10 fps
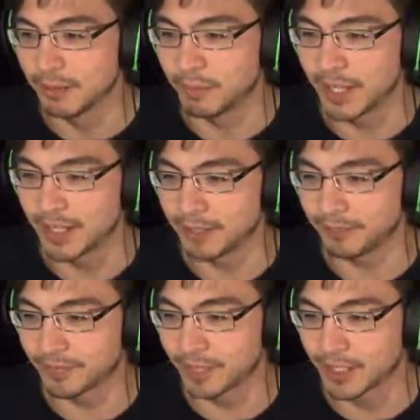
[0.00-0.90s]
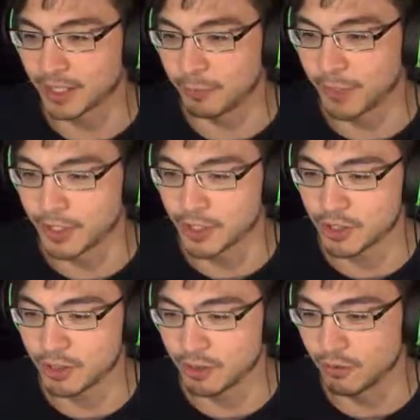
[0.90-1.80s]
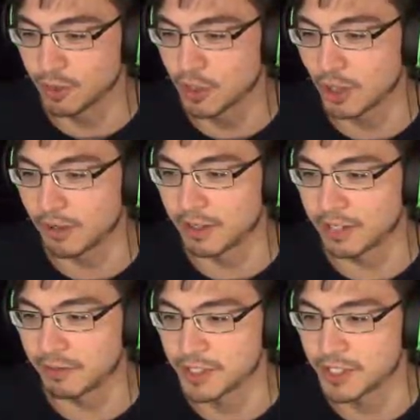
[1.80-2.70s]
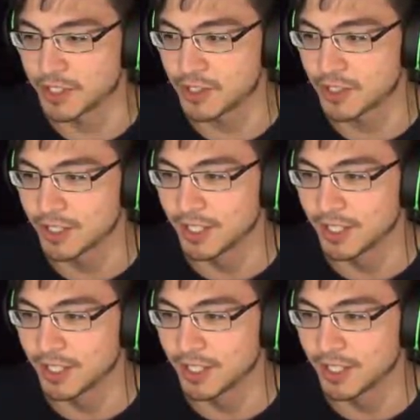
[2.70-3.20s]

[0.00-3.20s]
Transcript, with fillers: But if we could just resolve our differences